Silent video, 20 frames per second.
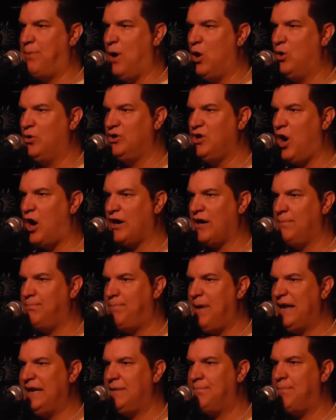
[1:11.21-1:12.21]
boneyard
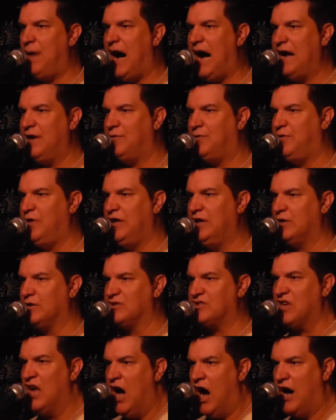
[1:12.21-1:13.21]
embedded
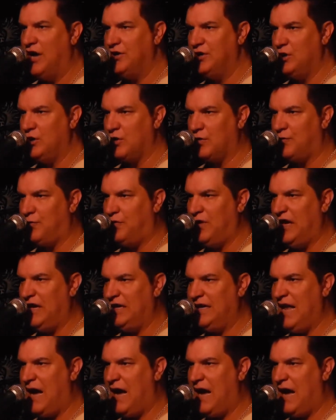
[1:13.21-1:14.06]
minefields under your feet,